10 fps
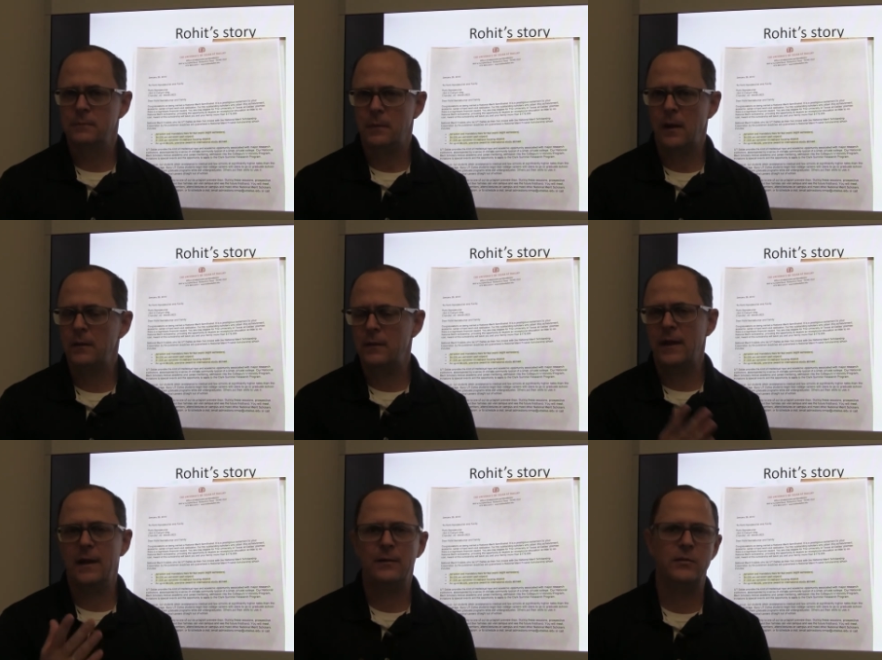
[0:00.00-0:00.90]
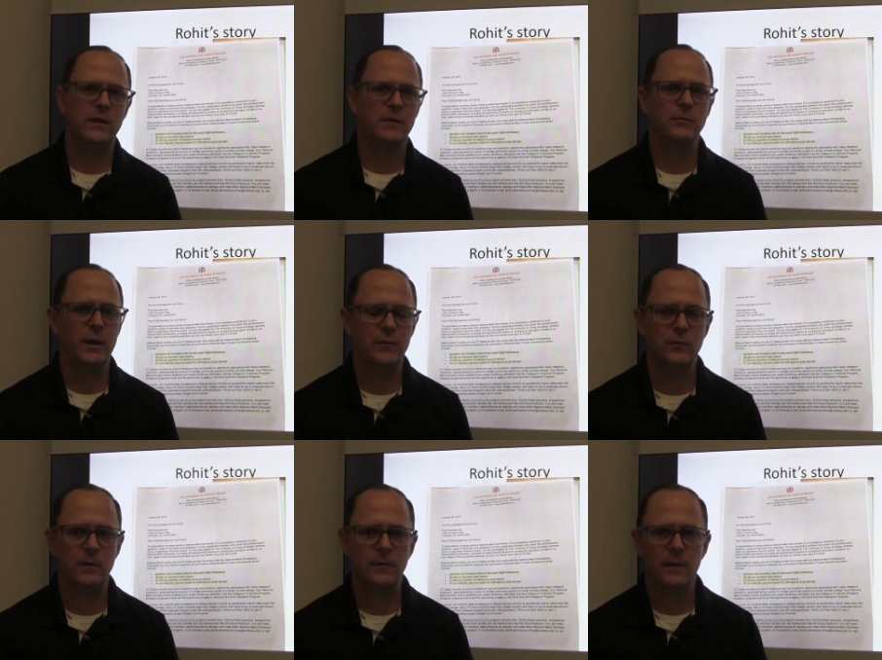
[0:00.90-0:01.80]
Other than that, everything is paid
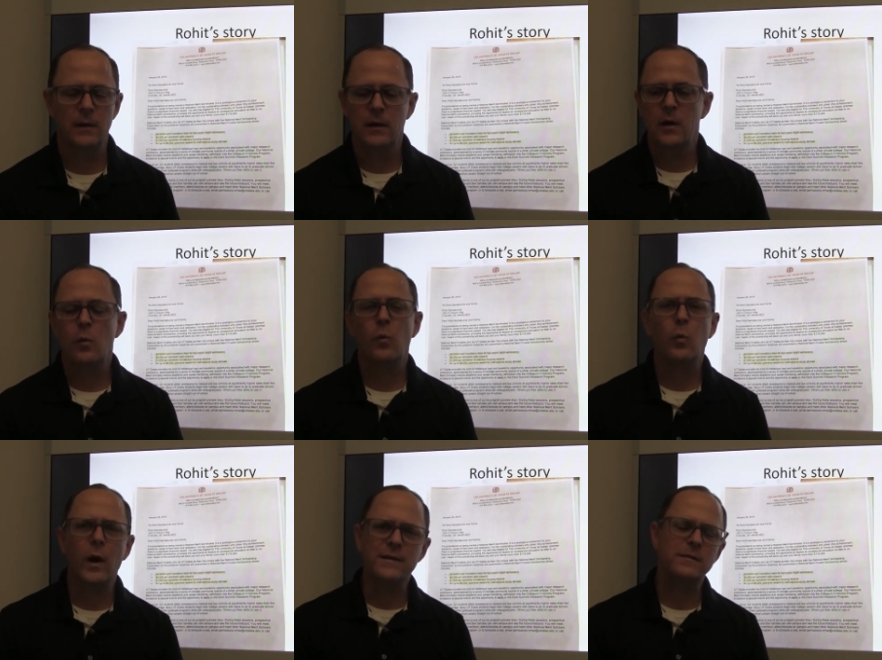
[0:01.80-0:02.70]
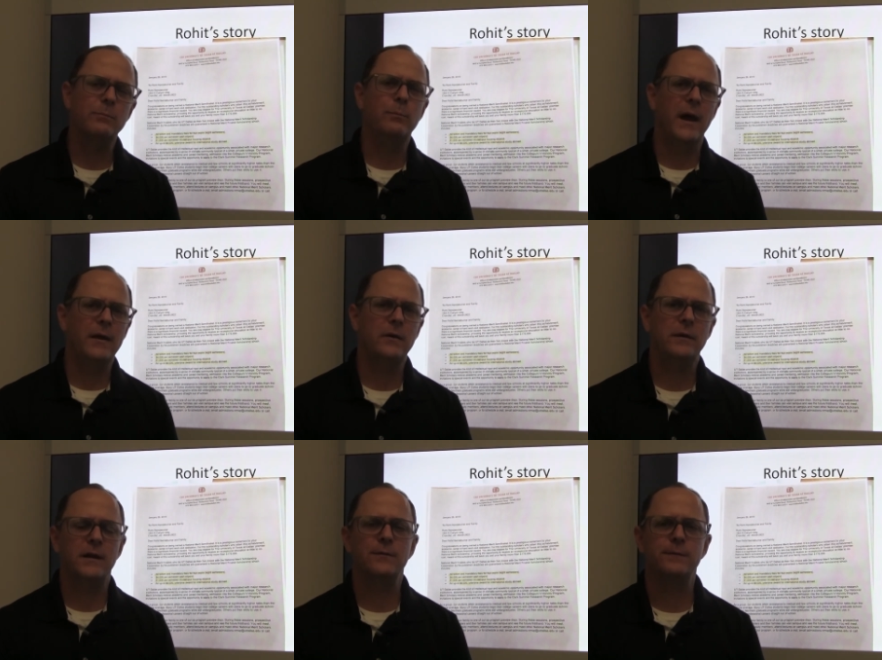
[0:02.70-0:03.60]
for. What's better
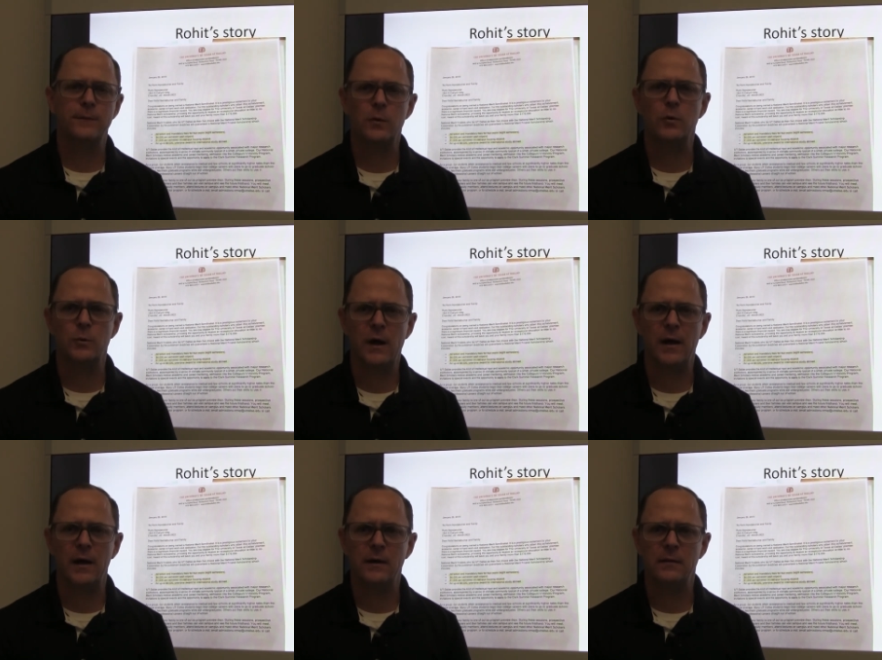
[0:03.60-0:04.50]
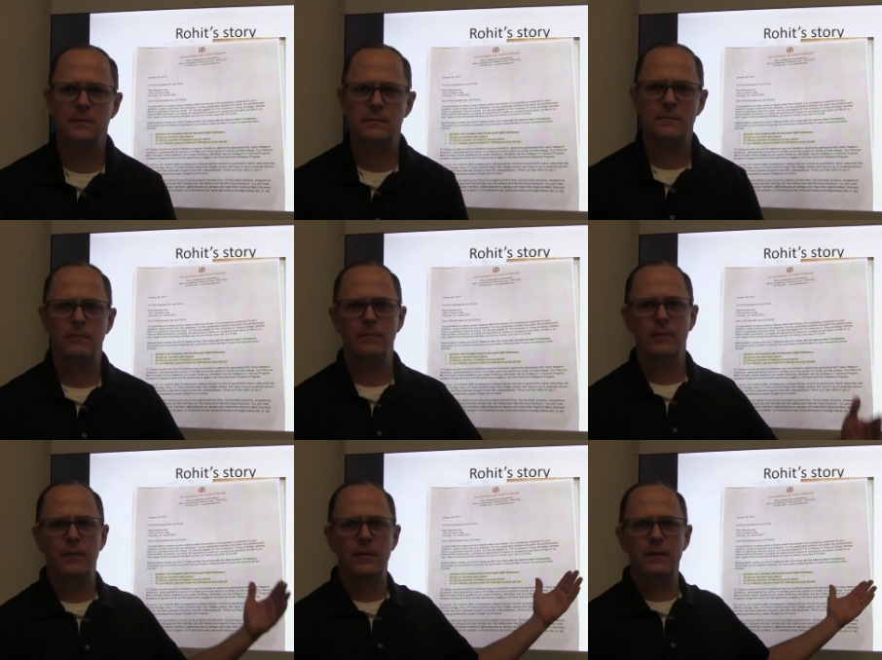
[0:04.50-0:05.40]
than a full ride?
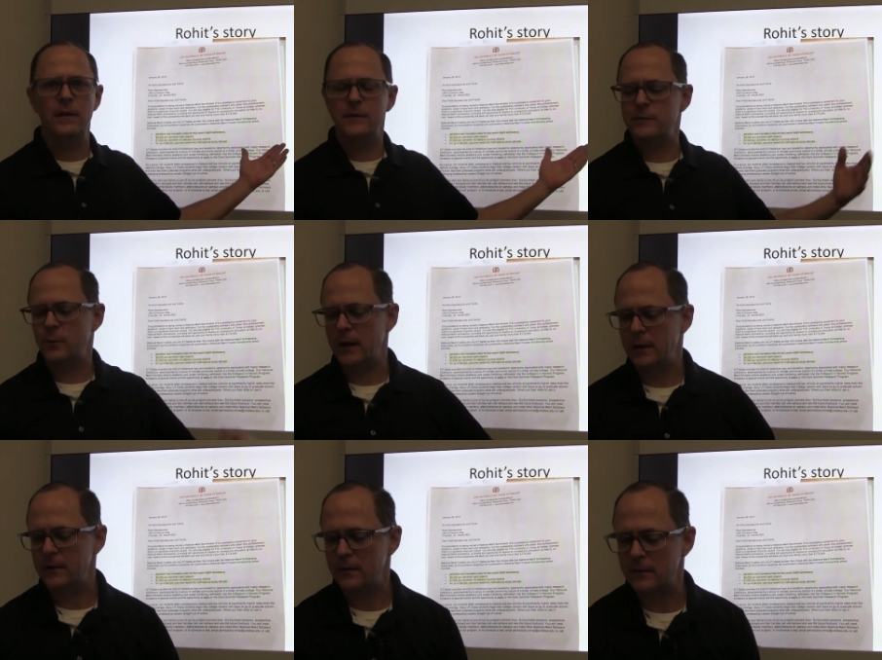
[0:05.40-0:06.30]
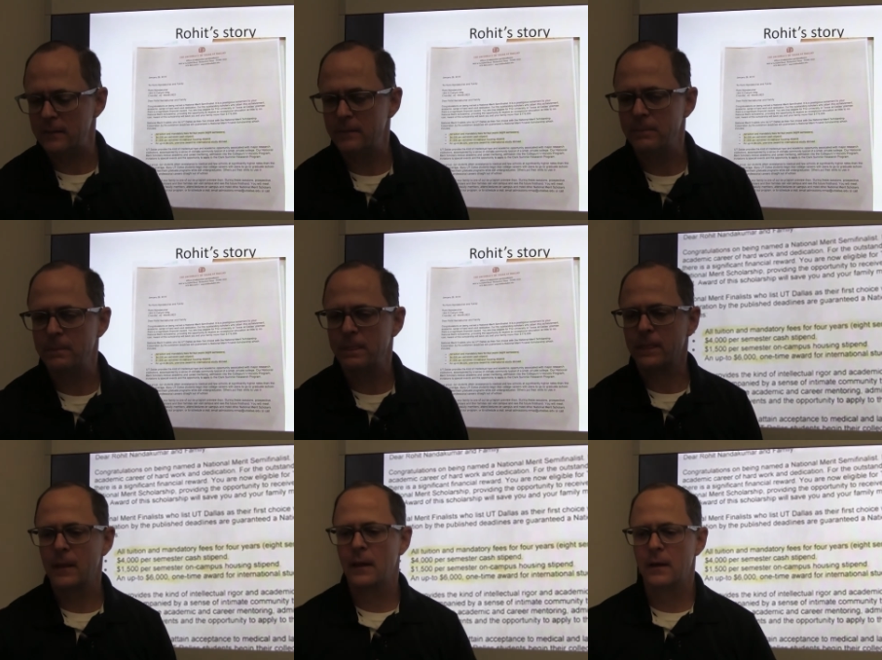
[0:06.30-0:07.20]
This right here.
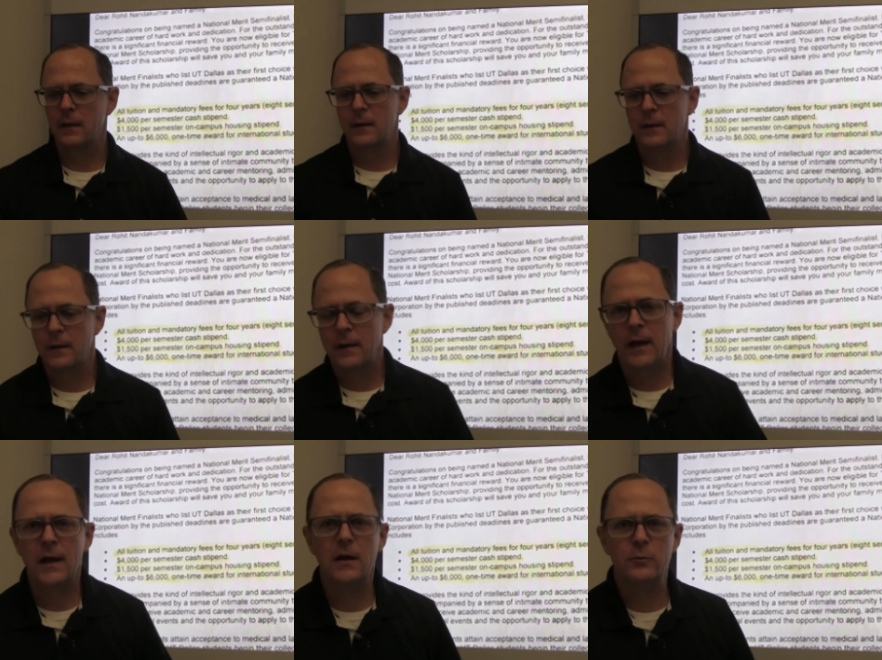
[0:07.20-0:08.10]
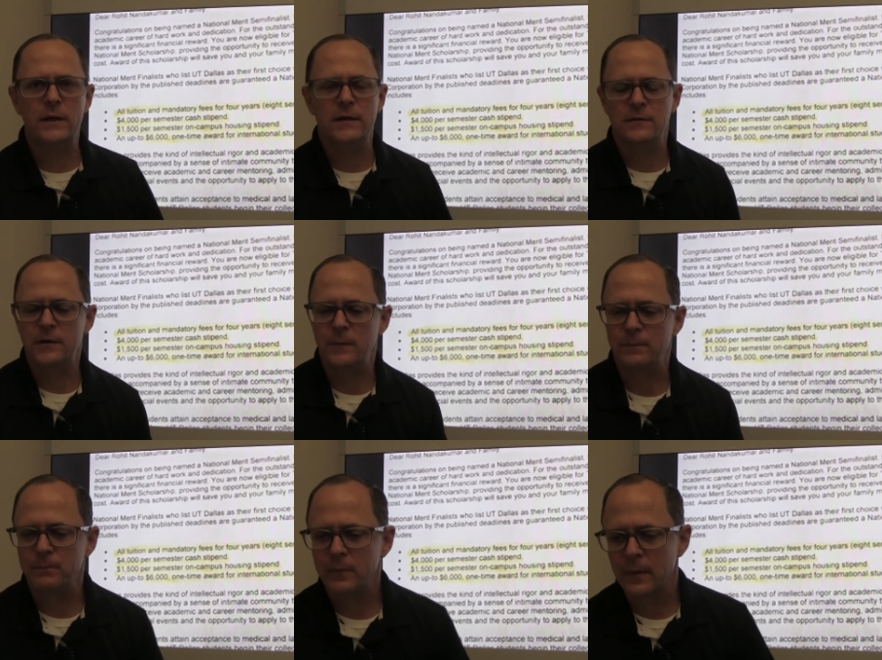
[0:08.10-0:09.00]
And I'll read it to you.
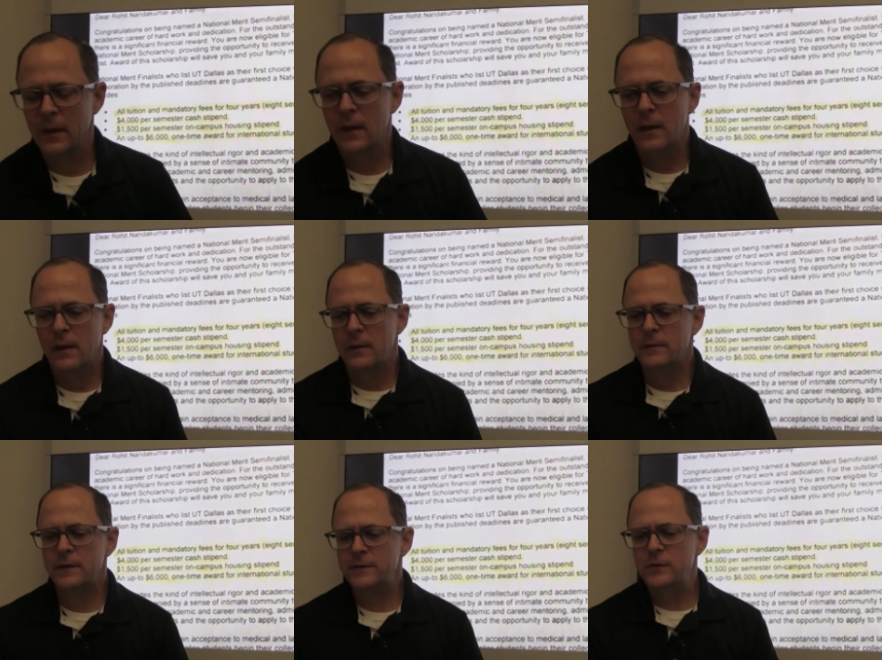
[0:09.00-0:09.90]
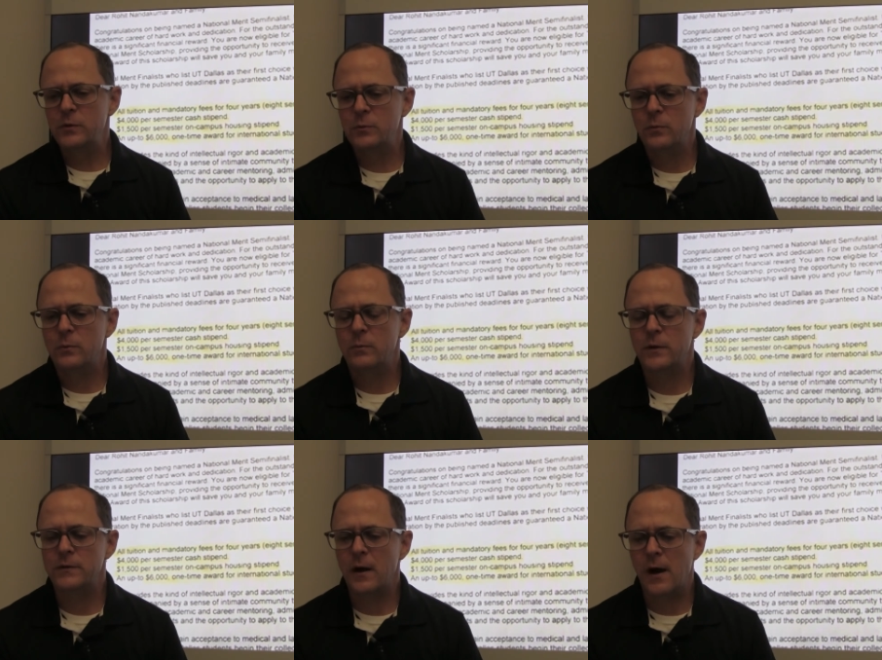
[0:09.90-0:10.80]
This student
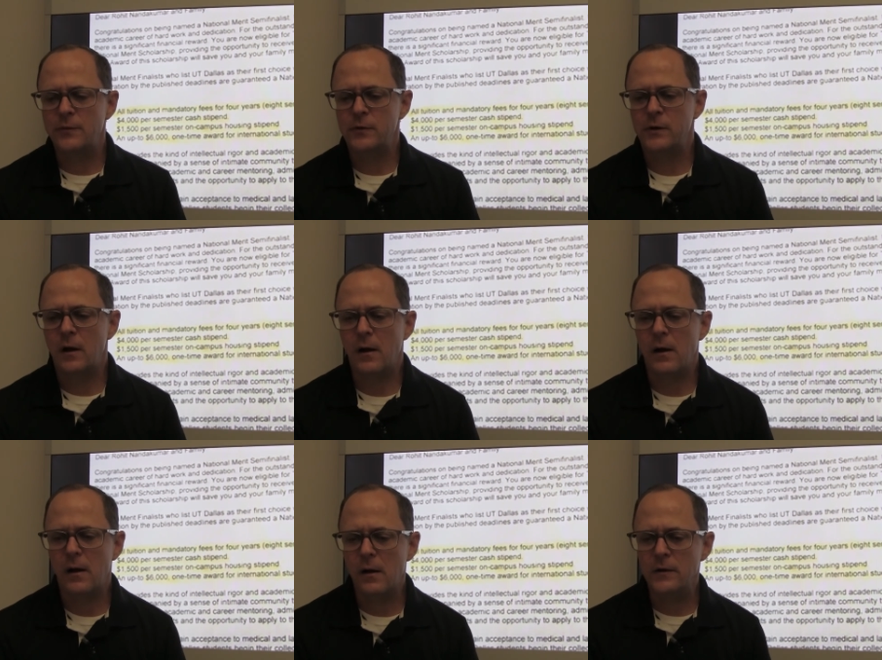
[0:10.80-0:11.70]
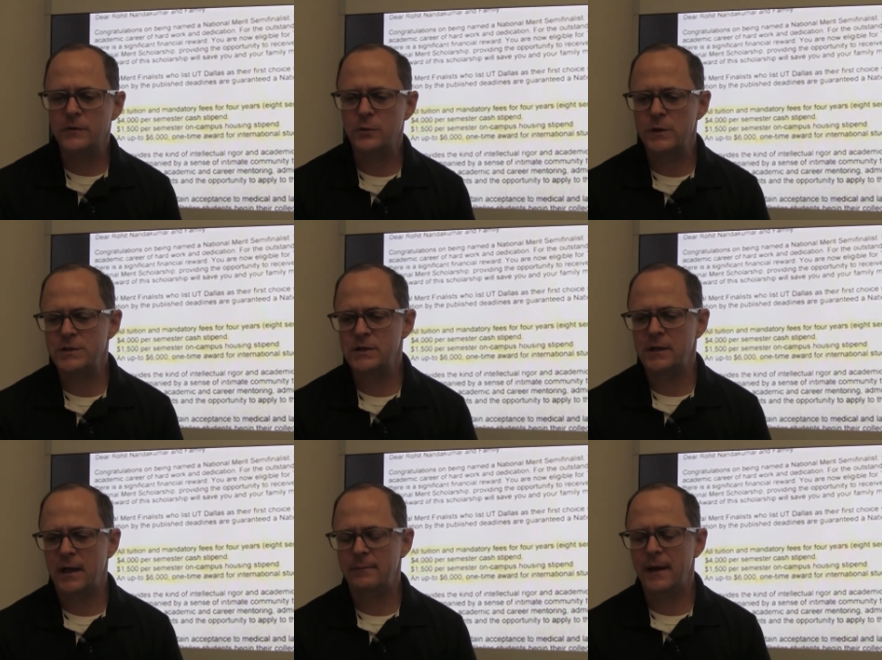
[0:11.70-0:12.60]
was offered all tuition
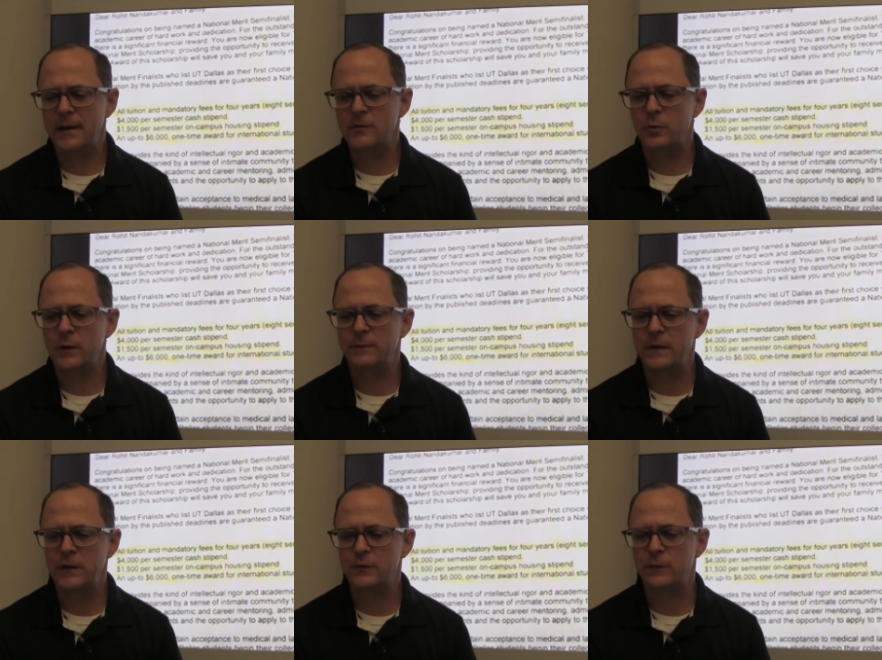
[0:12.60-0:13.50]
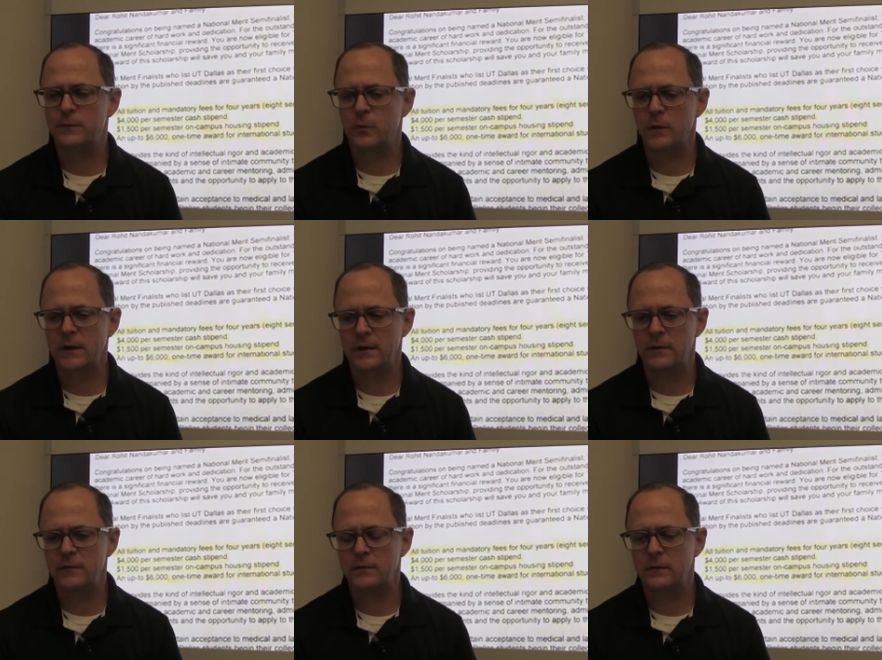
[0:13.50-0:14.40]
and mandatory fees for 4
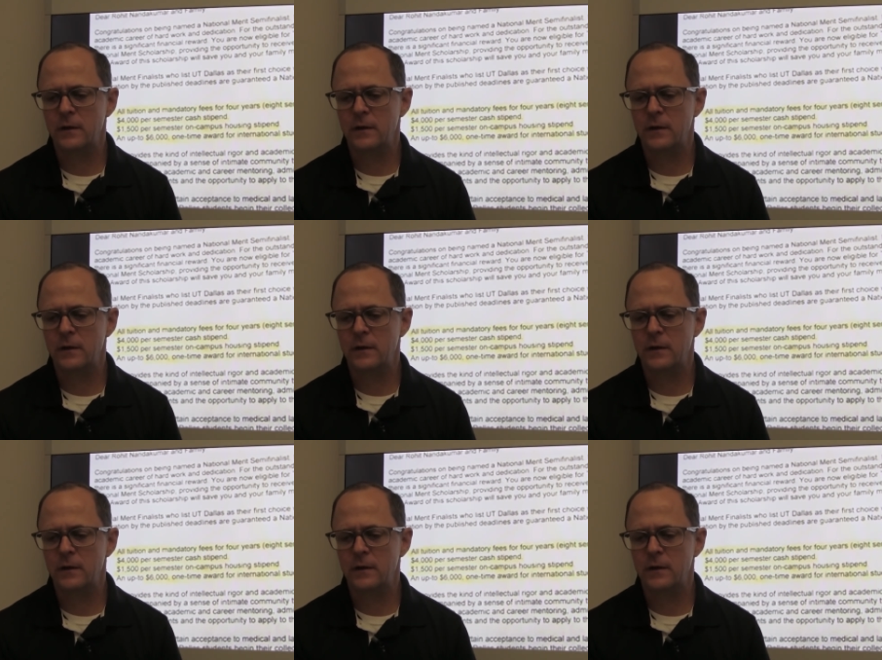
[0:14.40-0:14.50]
years.